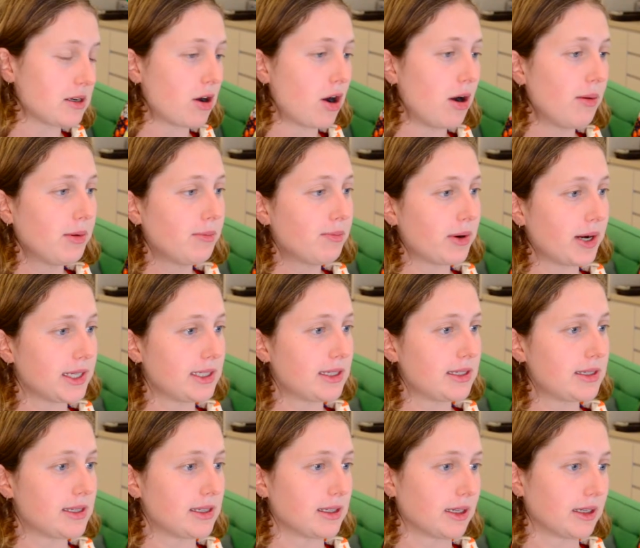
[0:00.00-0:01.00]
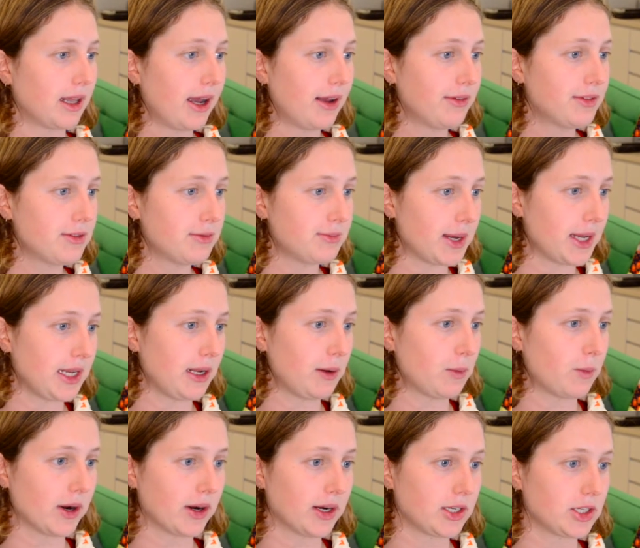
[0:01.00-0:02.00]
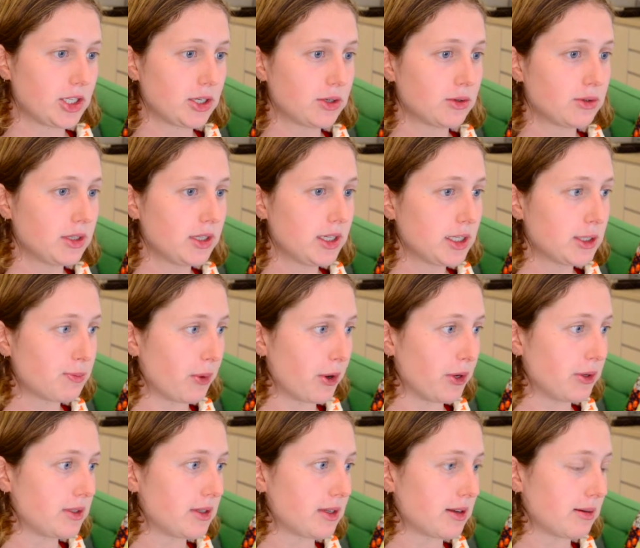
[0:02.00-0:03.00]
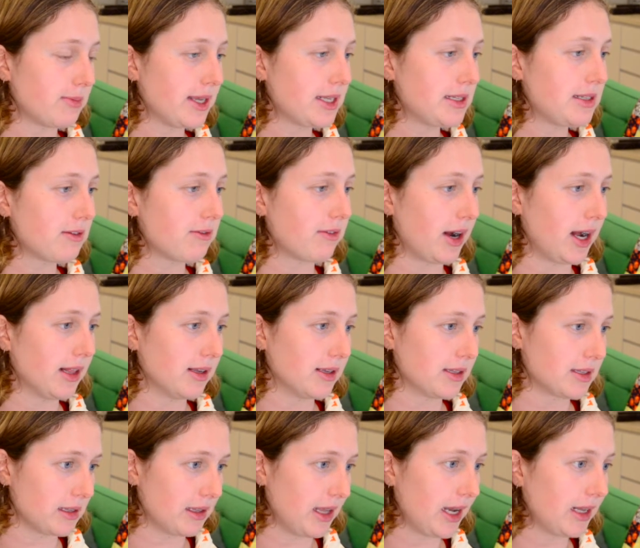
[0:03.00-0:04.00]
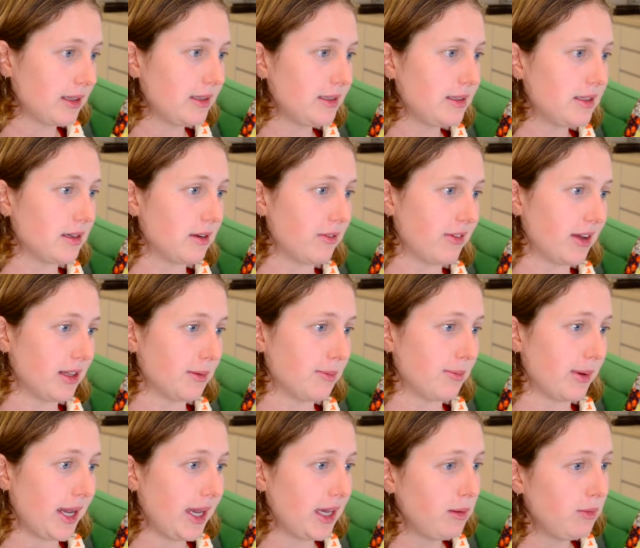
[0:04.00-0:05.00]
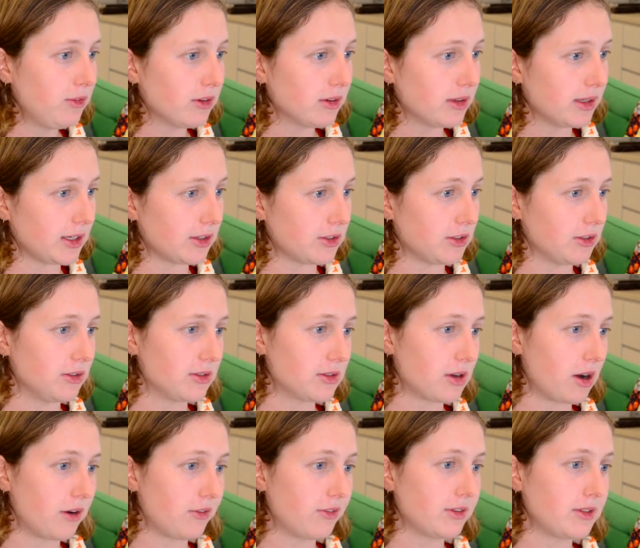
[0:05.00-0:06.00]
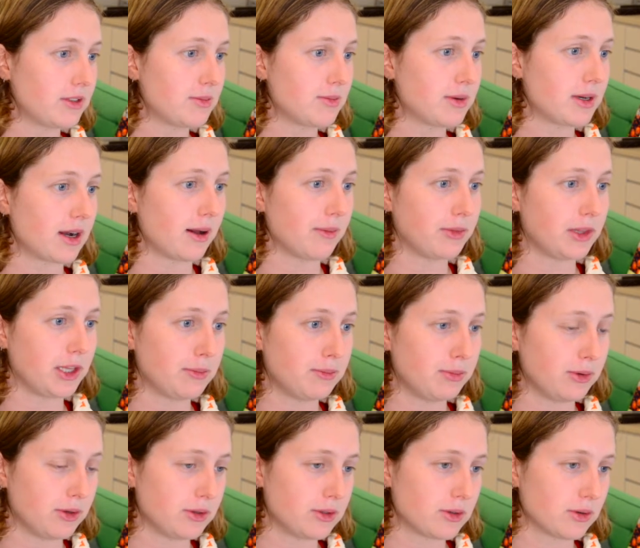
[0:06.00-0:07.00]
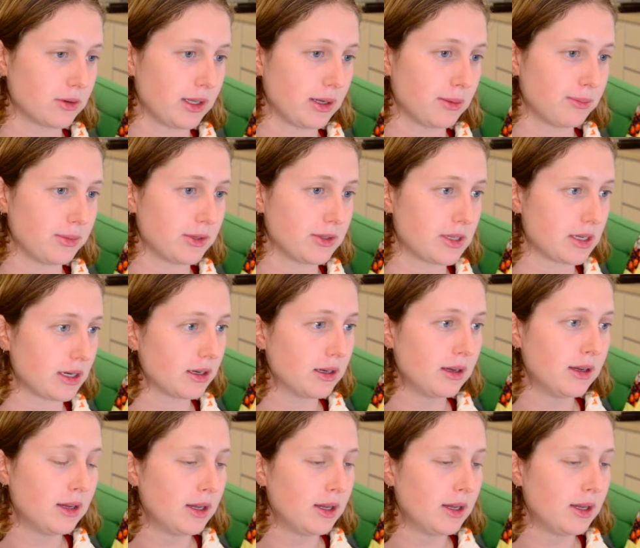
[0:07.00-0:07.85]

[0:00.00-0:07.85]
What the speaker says: a common presence in the lives of many, wherein children exposed to domestic violence are likely to develop behavioral issues, often to become the abused or the abuser.